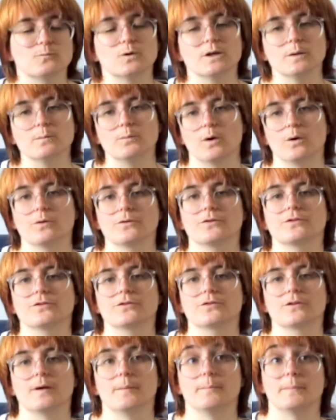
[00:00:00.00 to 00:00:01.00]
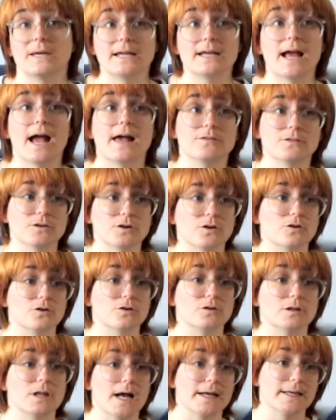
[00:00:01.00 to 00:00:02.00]
we both, me and the
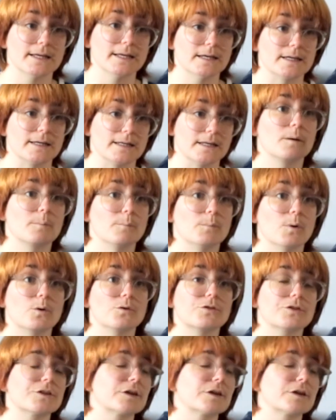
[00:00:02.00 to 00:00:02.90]
girl I hit, both